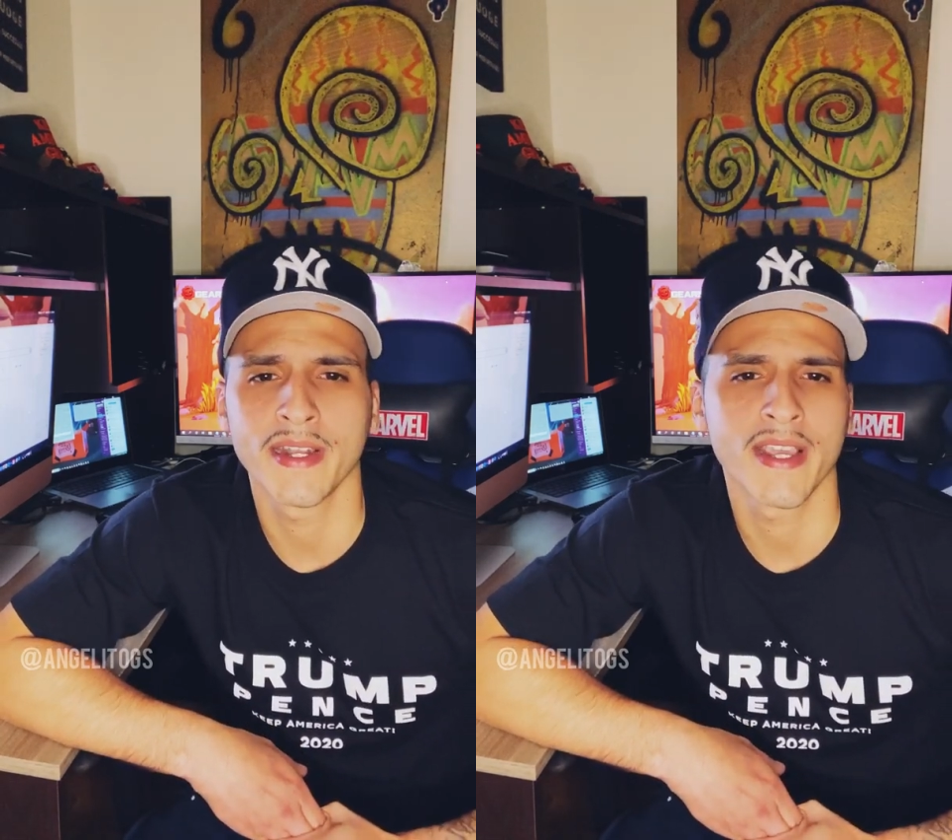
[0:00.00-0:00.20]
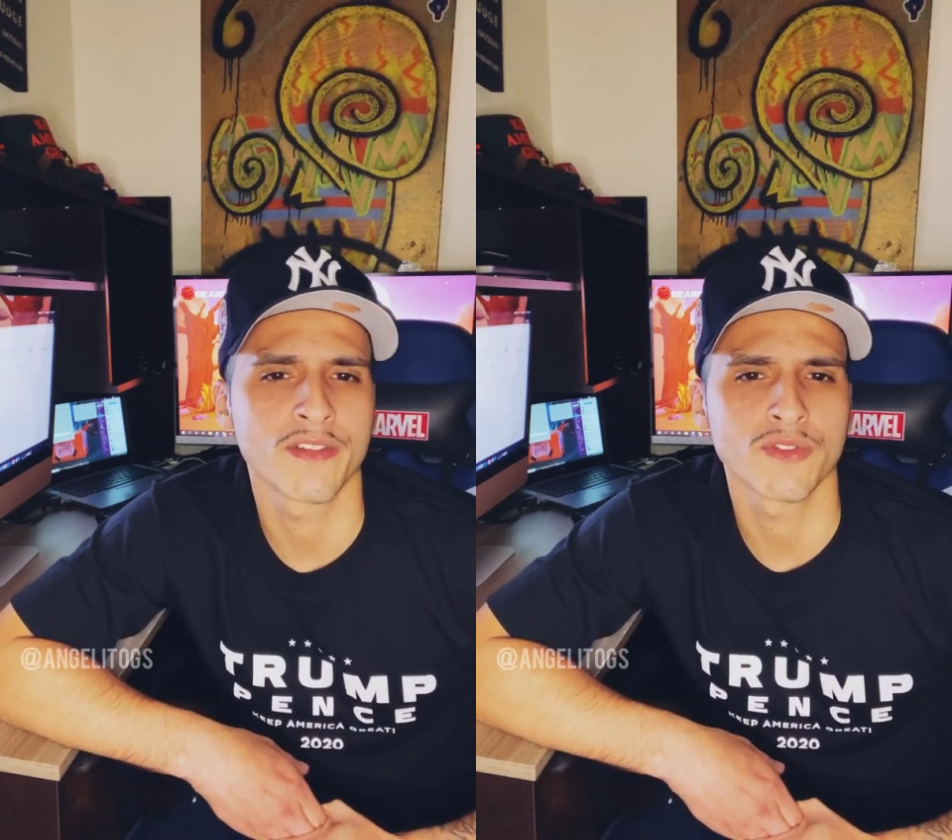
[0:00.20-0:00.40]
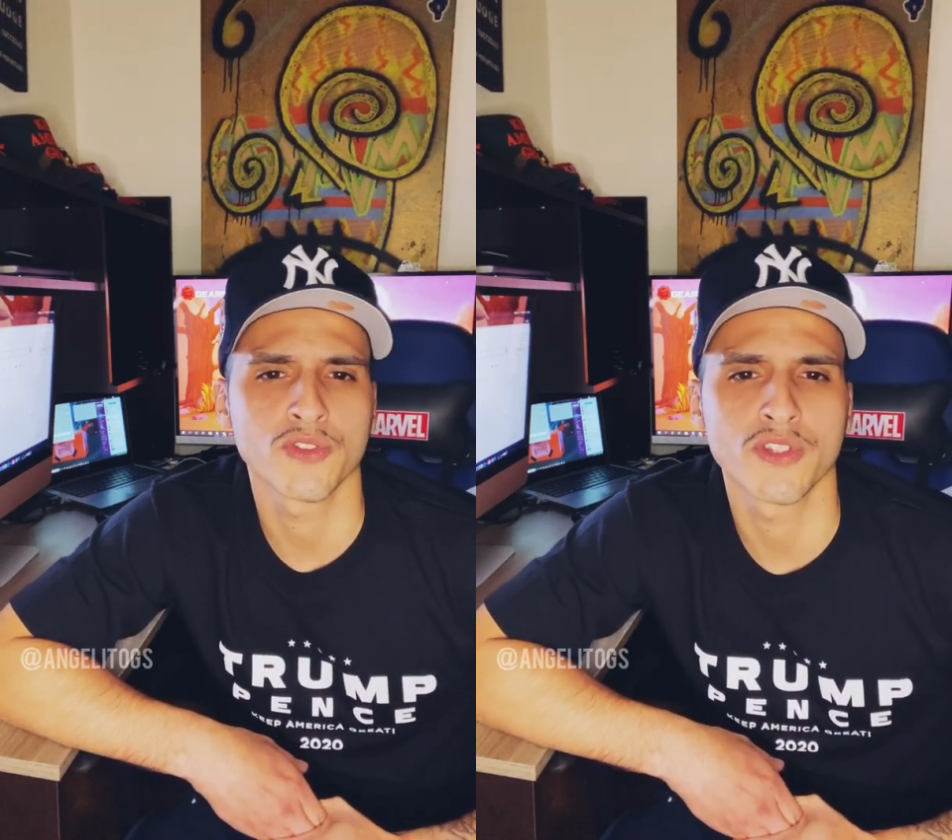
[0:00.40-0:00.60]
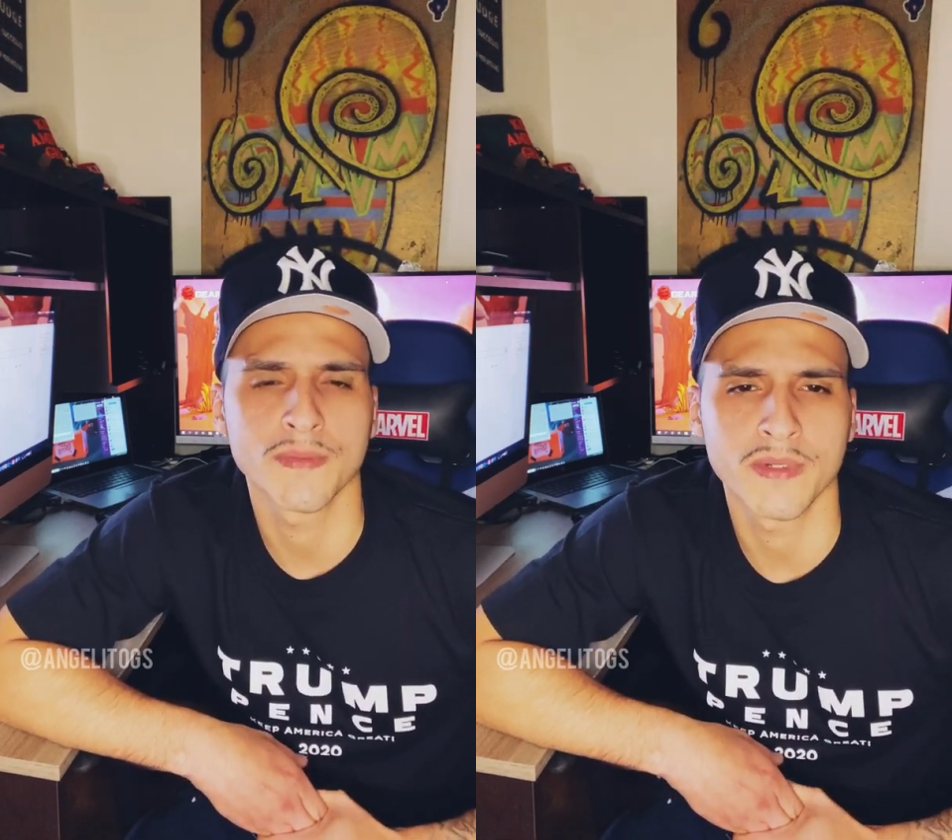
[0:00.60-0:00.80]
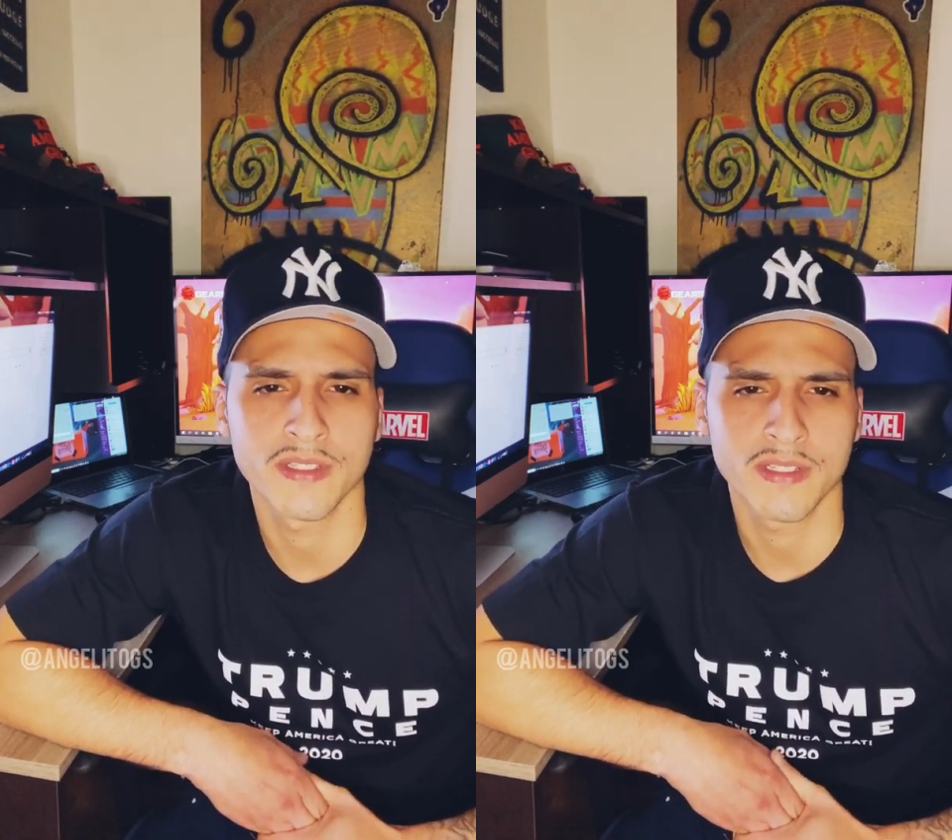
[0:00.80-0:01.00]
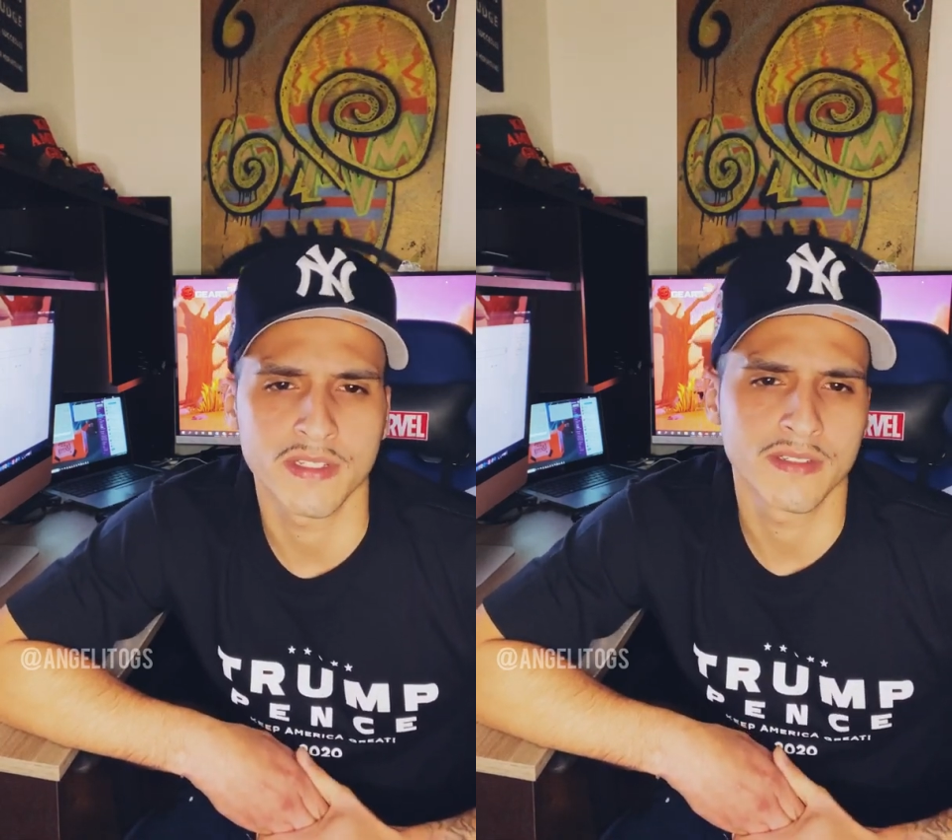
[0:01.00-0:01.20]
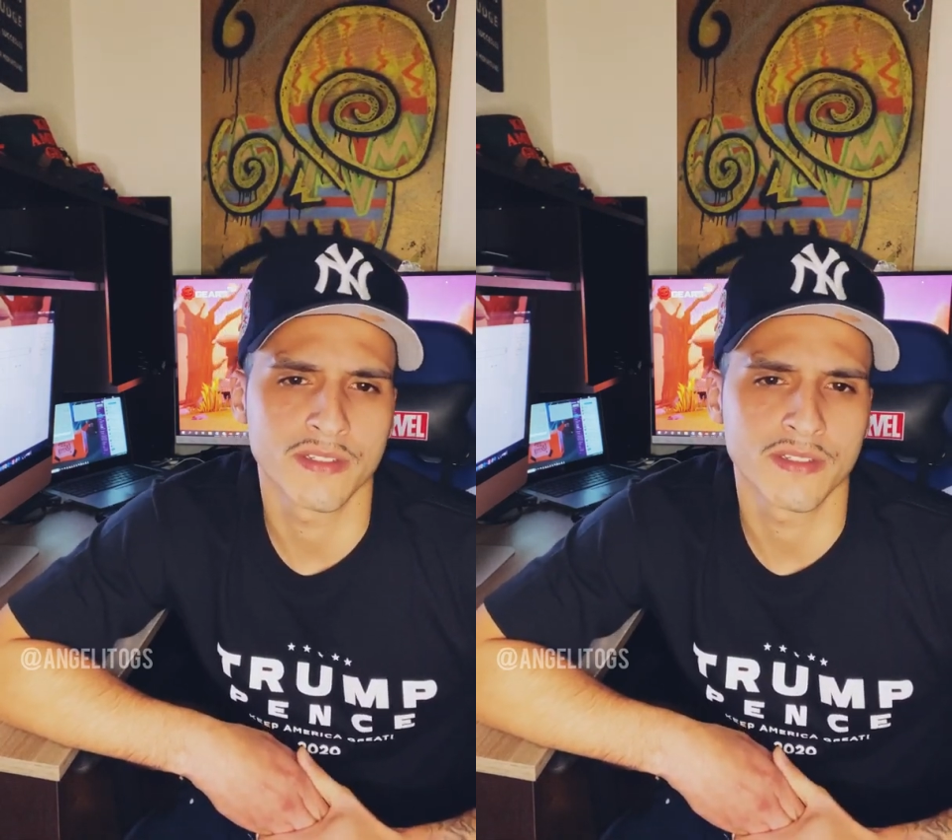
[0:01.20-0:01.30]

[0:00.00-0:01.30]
I had no choice but to,